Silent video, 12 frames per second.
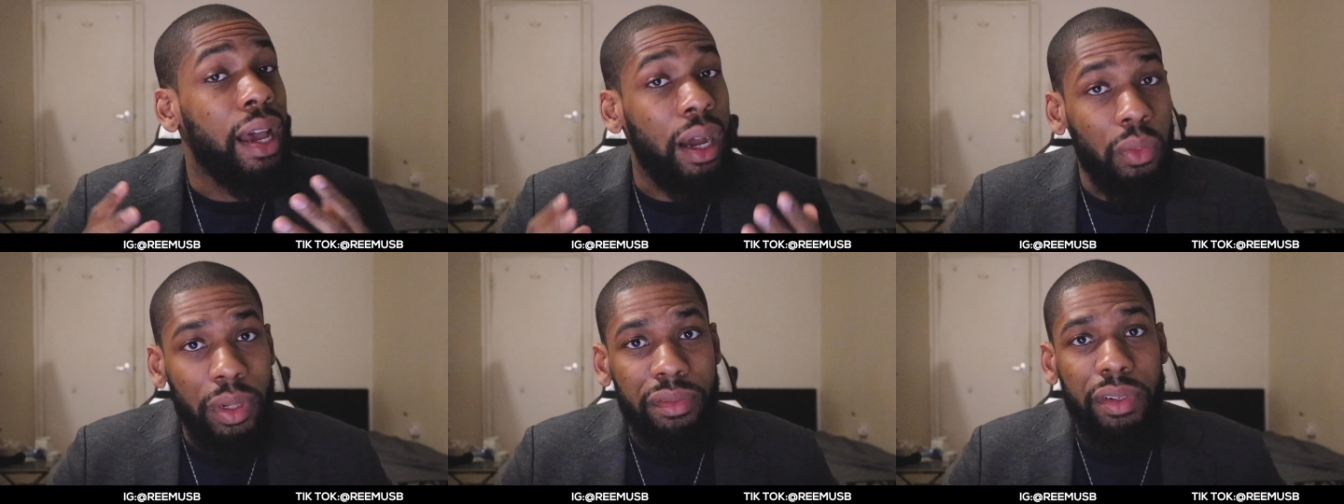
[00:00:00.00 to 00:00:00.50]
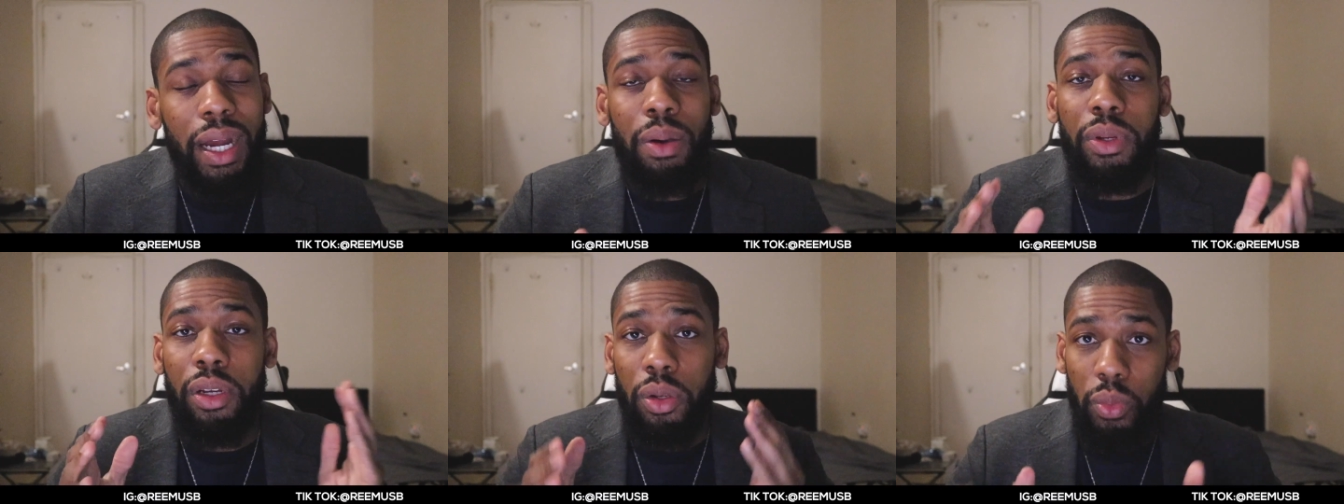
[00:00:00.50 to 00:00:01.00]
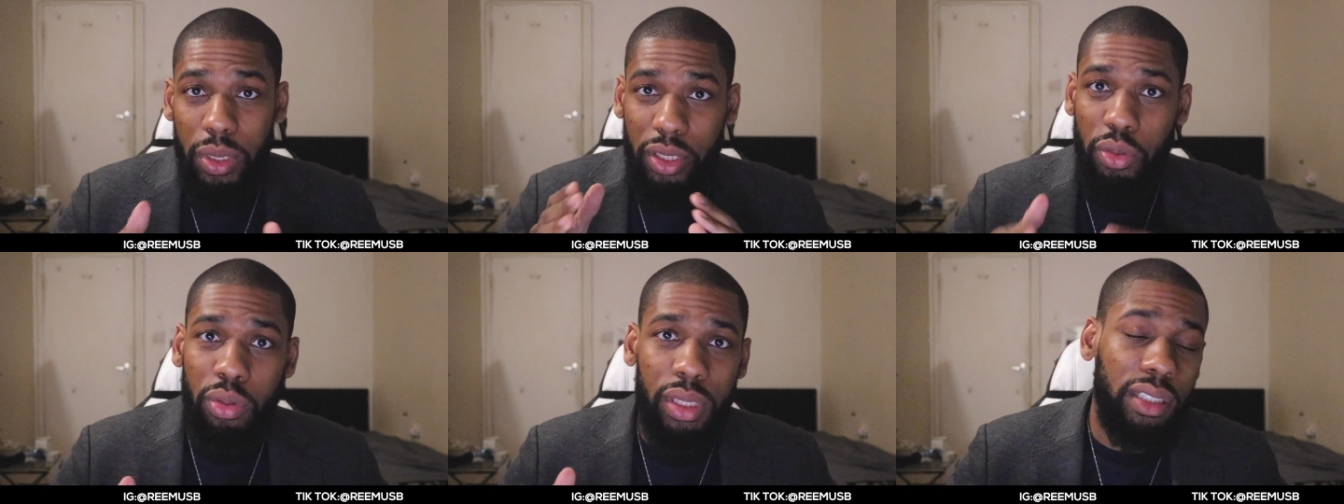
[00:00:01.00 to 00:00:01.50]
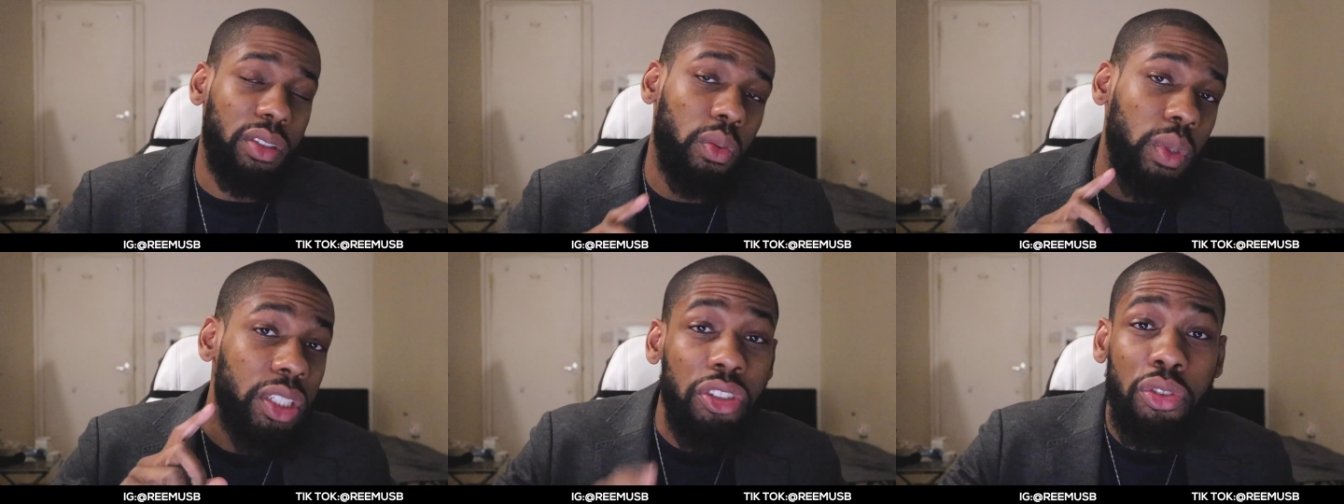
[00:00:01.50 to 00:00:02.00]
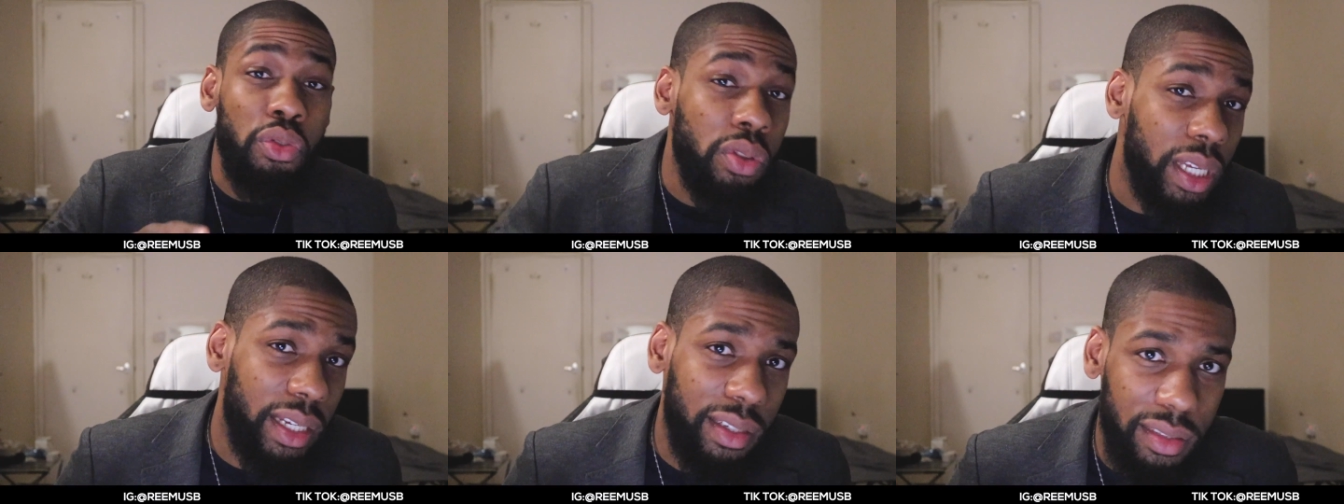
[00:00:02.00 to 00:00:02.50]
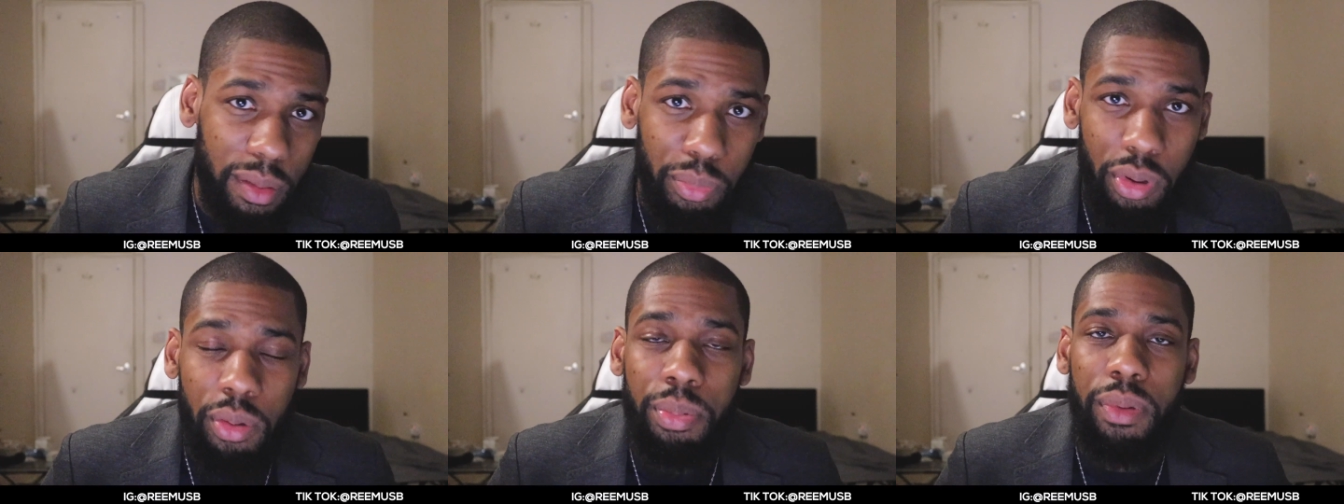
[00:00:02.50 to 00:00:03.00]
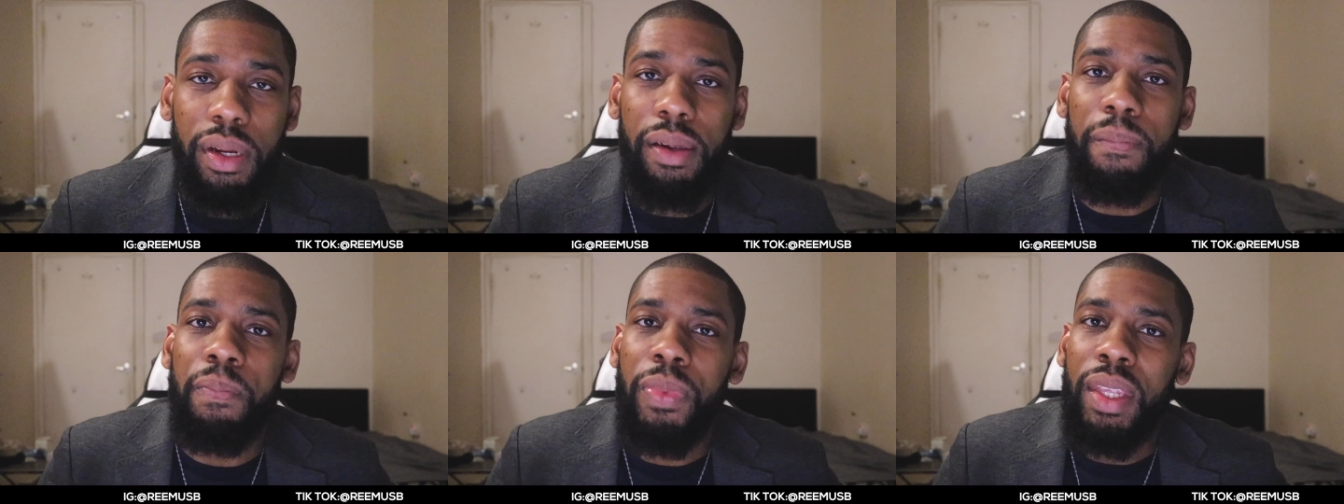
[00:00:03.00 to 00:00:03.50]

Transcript: However, I want to know what you think. So, what do you think is appropriate